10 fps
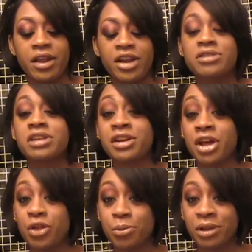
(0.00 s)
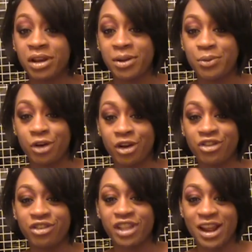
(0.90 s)
Here's another blending
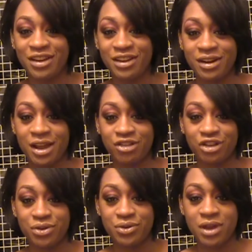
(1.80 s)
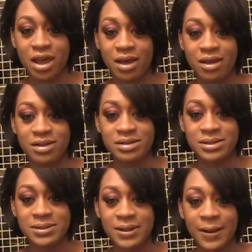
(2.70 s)
brush that I did not show you
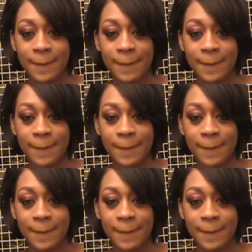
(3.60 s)
guys.